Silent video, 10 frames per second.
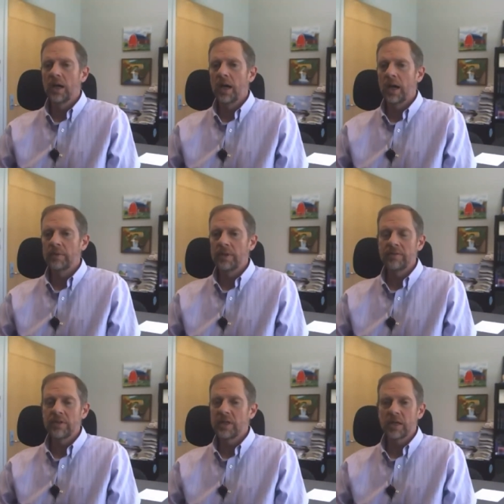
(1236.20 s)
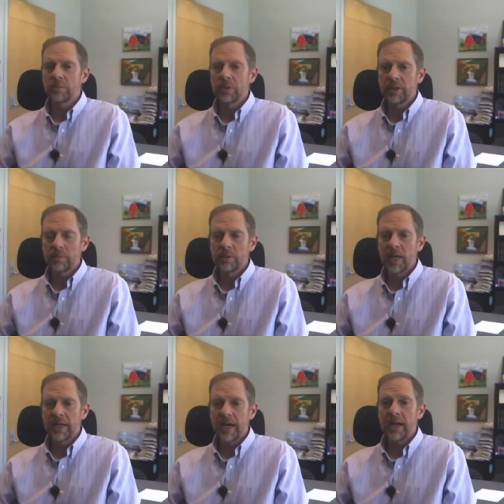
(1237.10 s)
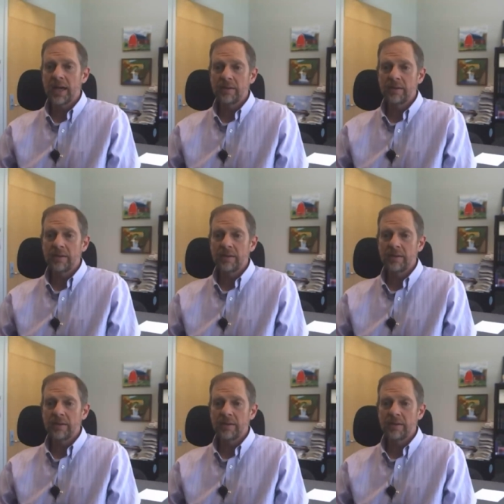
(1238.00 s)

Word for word: Um, even in a completely blind eye,